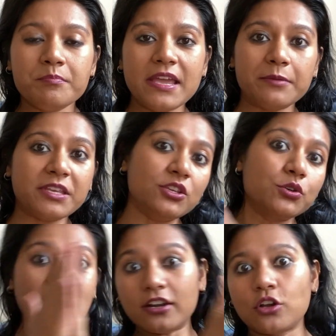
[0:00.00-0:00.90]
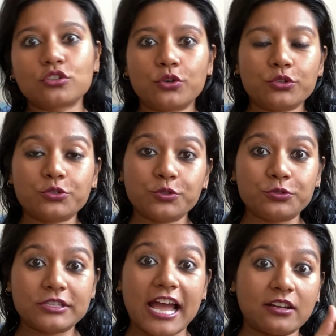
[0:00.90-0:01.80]
Maybe you cannot go
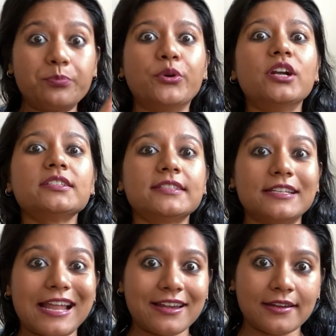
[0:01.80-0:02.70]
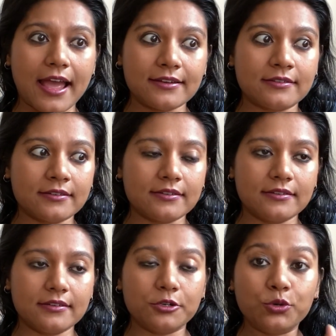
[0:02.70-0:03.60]
to that person and
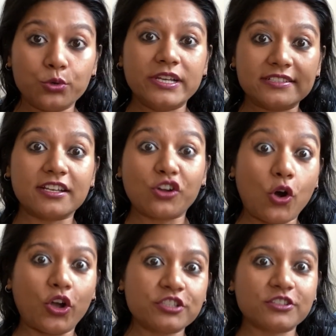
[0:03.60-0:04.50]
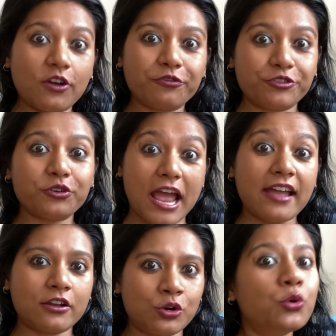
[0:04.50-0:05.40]
who is the cause of your
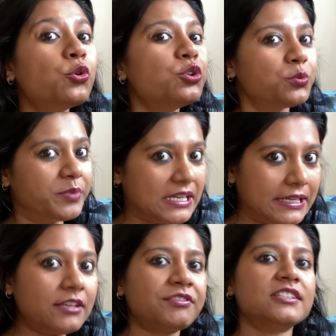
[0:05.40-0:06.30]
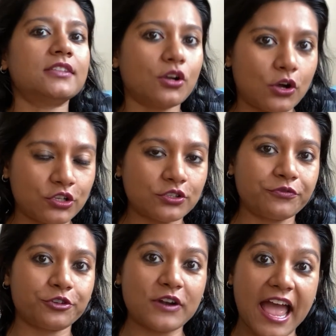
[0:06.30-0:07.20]
anger, who you believe is the cause
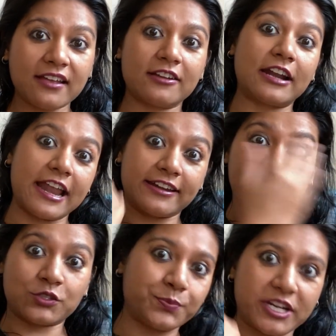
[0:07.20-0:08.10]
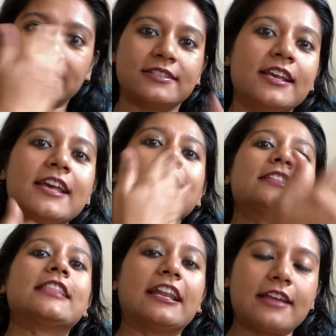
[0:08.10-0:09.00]
of your anger, and express
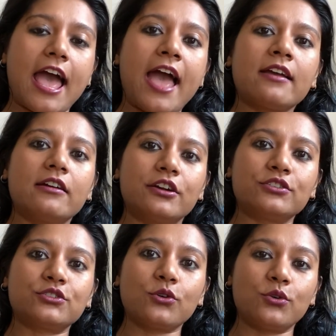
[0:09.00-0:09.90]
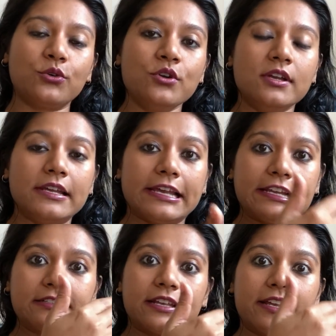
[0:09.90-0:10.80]
that anger. So
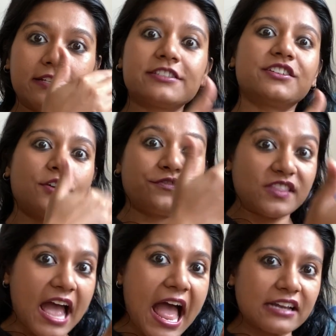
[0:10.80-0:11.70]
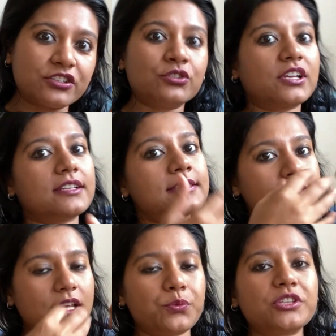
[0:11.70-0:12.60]
instead of that, you can
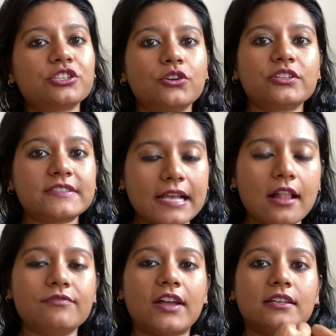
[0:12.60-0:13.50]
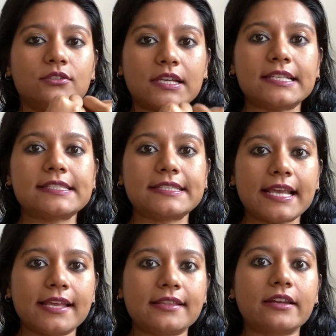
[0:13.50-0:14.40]
stay with yourself and you can
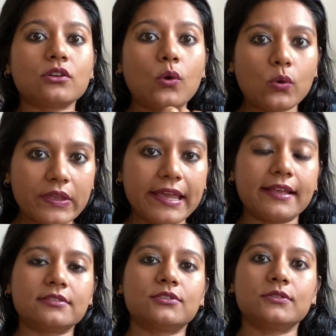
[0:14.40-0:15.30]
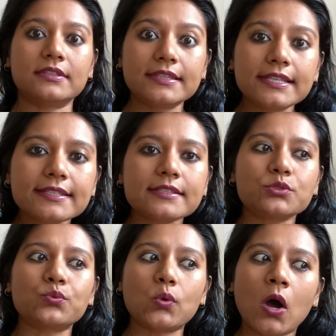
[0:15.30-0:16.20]
say that, okay, so this
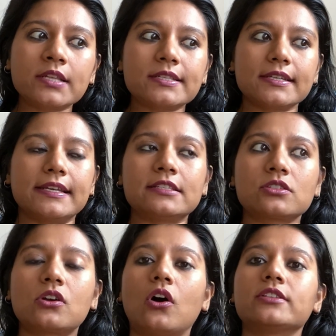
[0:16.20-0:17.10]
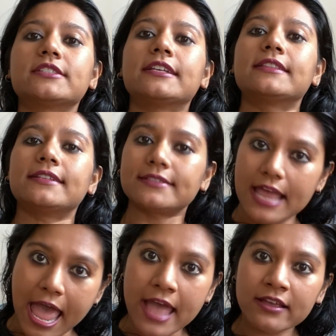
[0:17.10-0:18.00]
is what is causing this
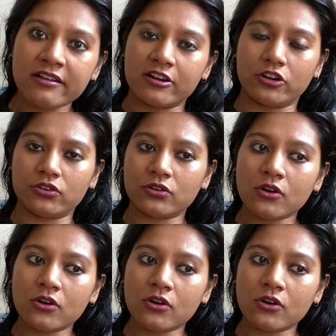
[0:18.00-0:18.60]
anger.